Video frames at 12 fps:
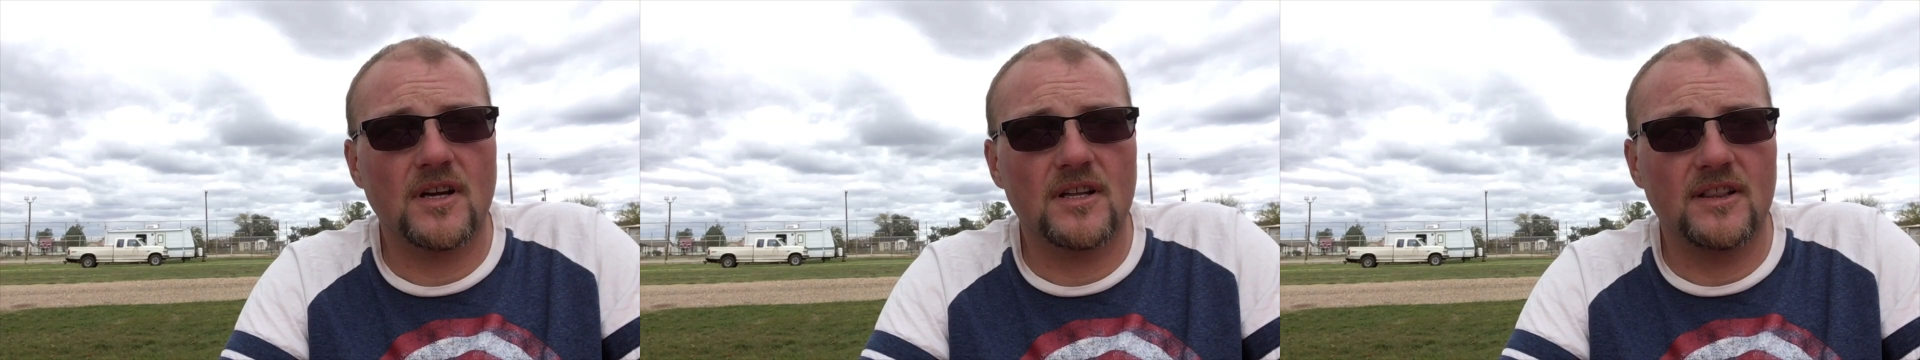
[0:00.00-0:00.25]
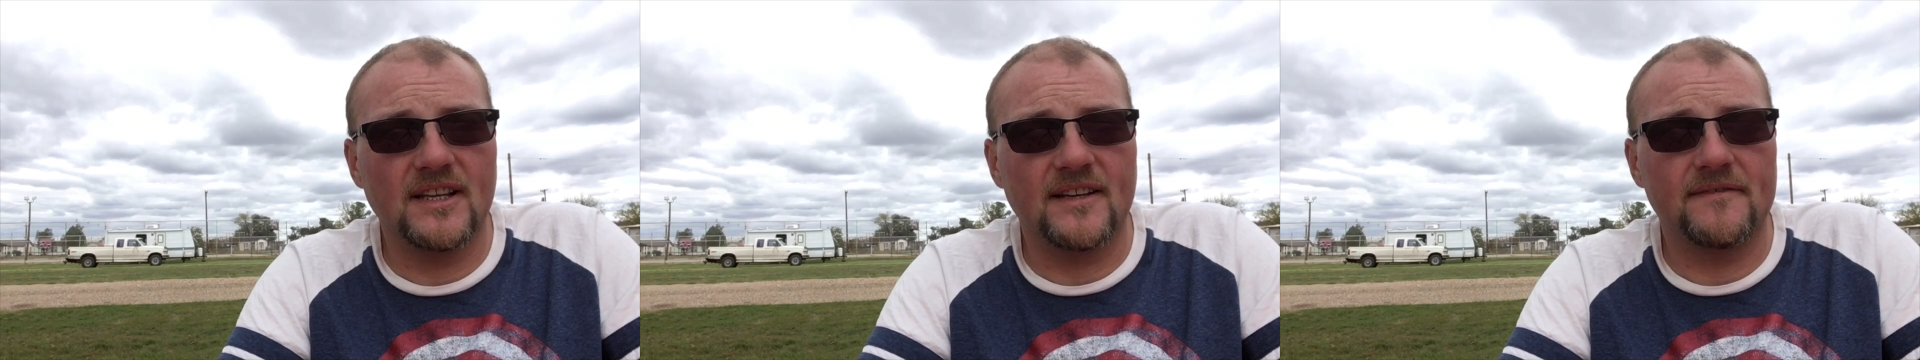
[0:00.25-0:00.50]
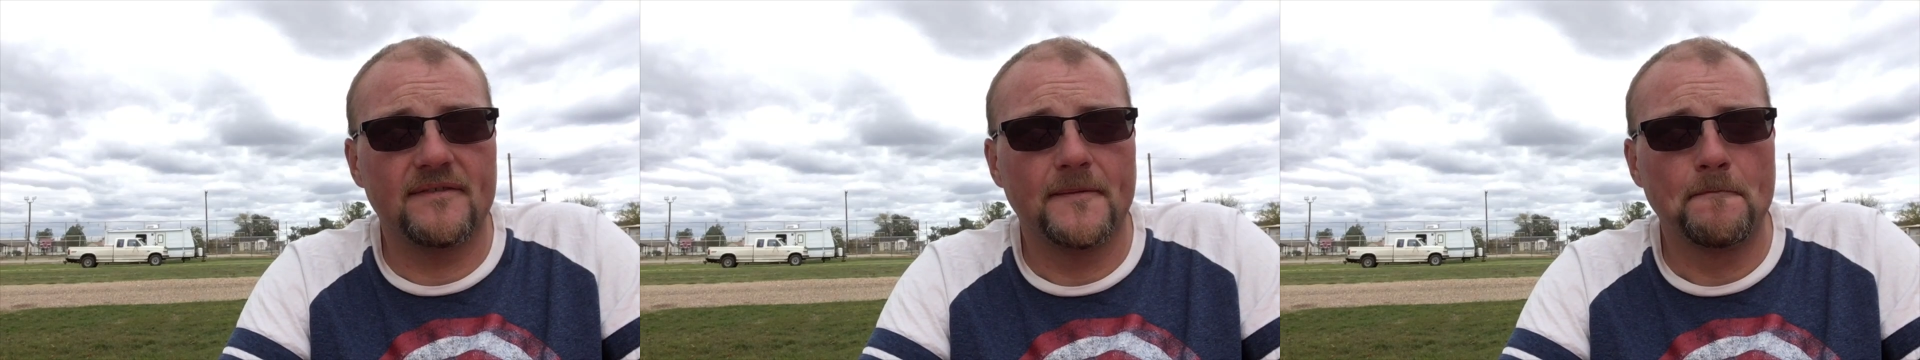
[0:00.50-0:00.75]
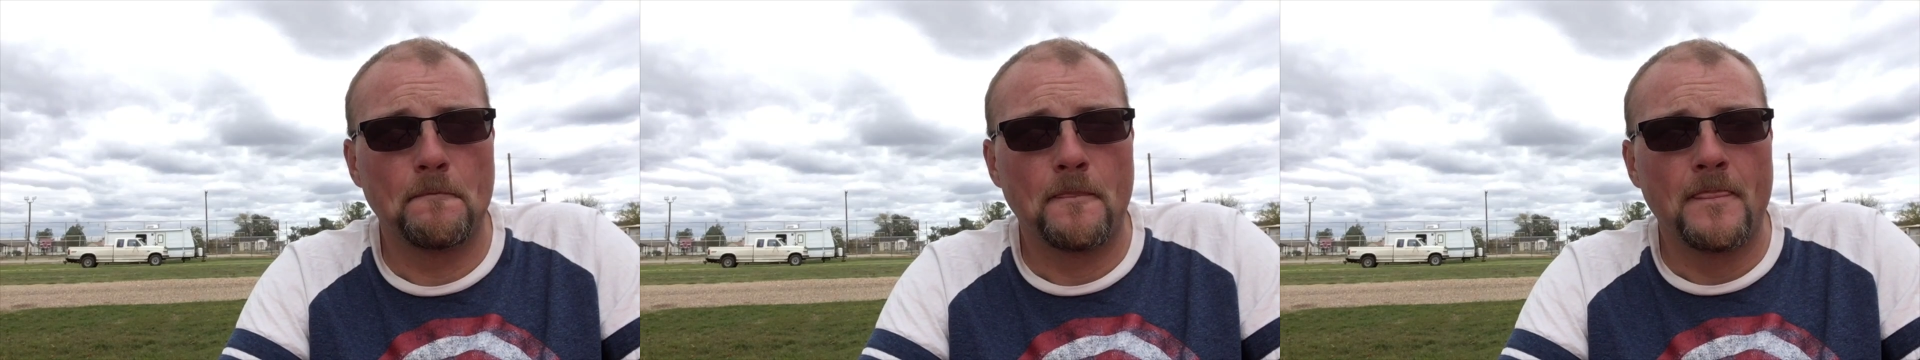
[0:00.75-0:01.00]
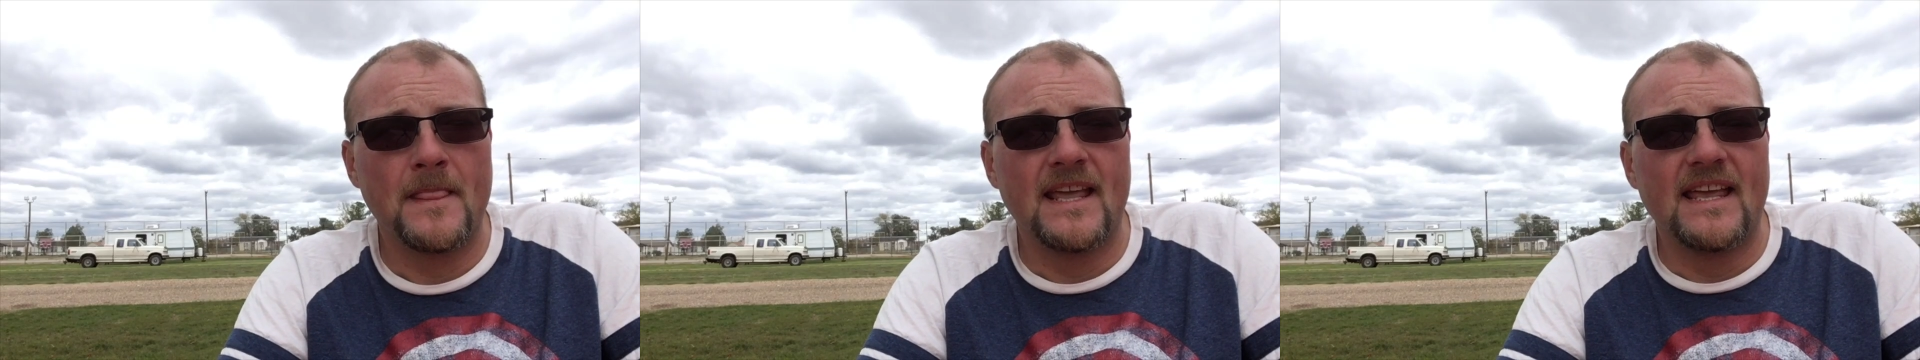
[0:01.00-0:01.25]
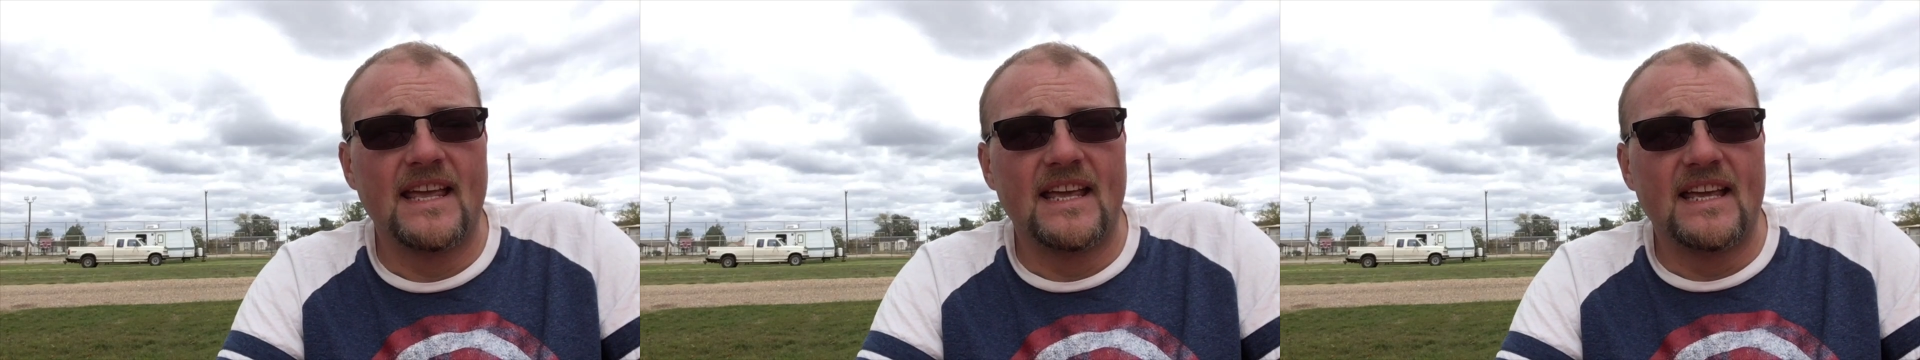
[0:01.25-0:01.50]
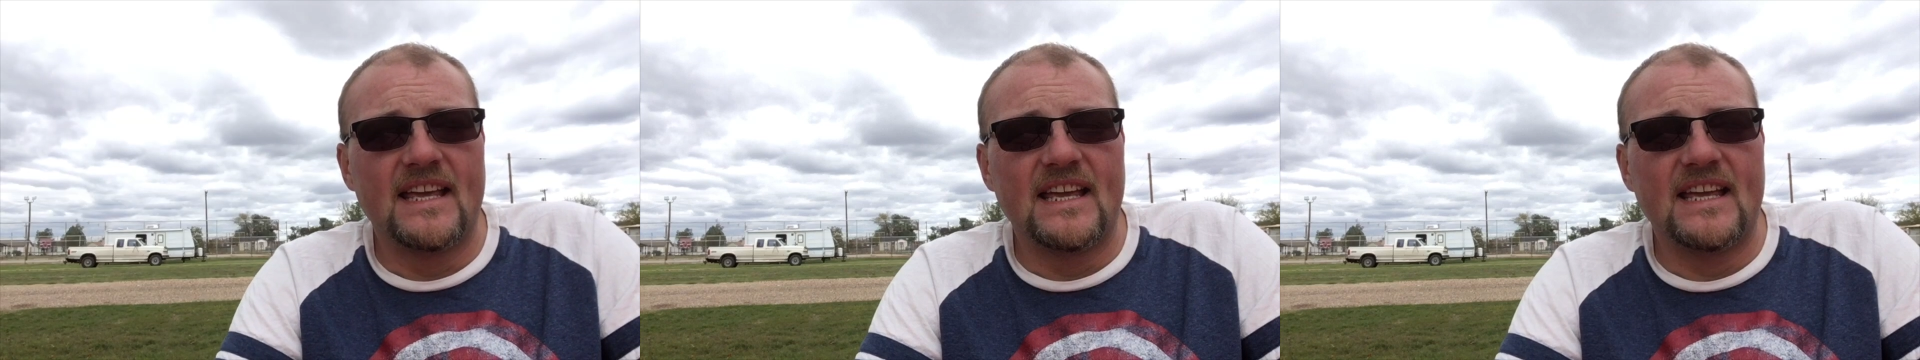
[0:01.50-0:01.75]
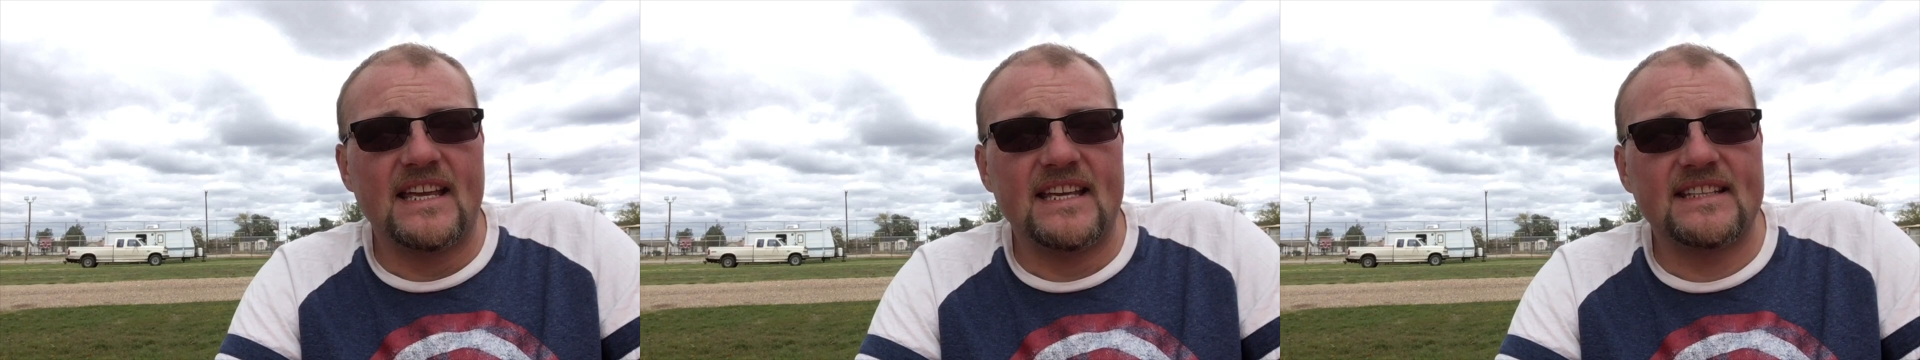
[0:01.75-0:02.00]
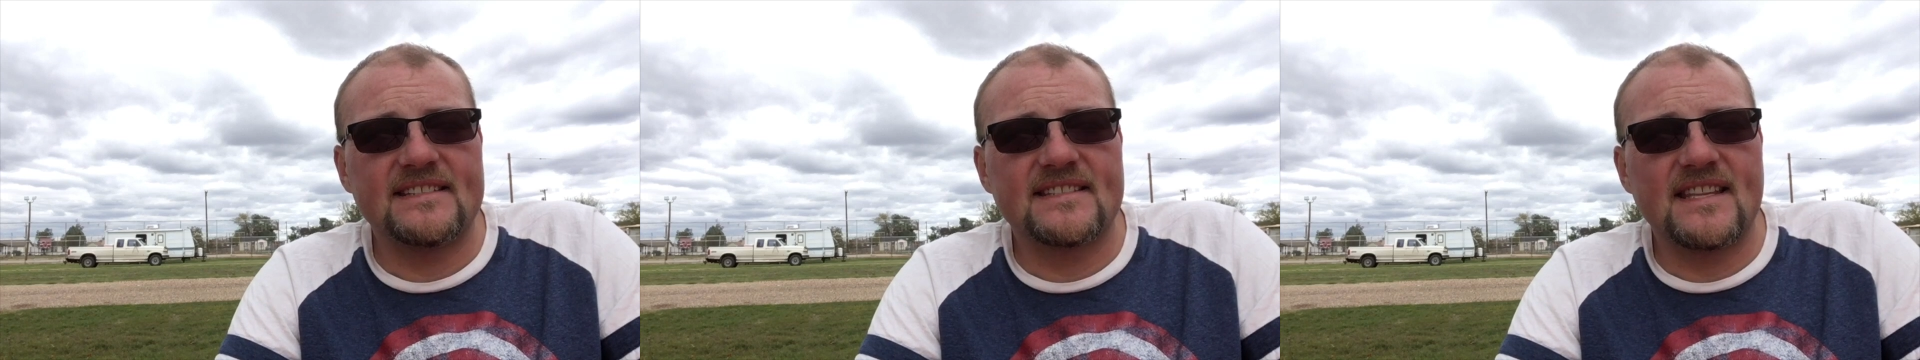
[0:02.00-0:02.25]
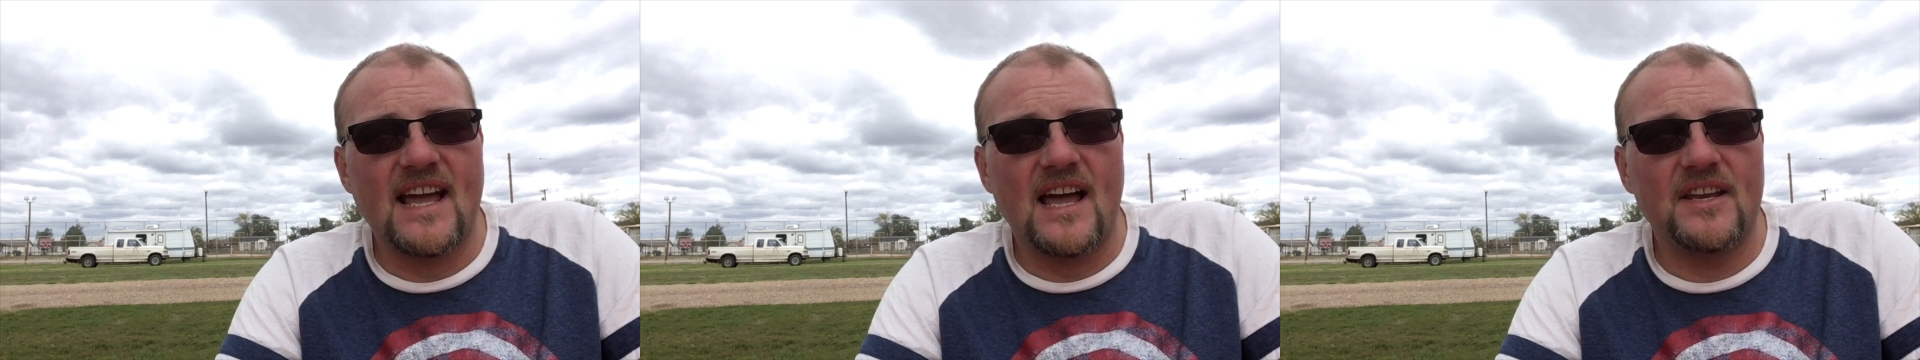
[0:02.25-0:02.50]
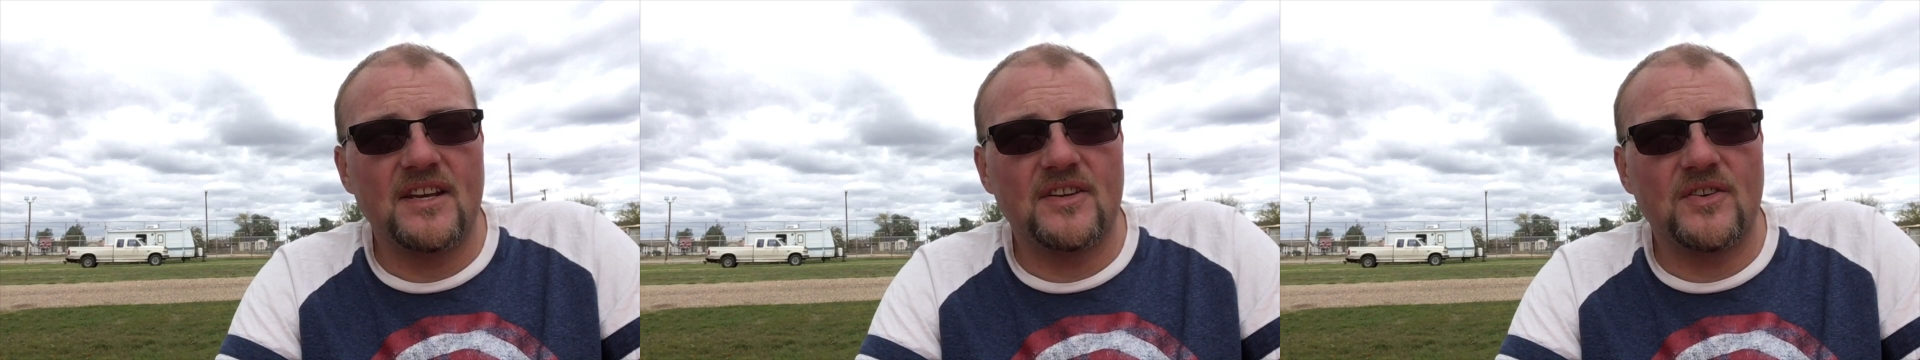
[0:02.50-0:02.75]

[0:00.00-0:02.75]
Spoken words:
Cliff, is that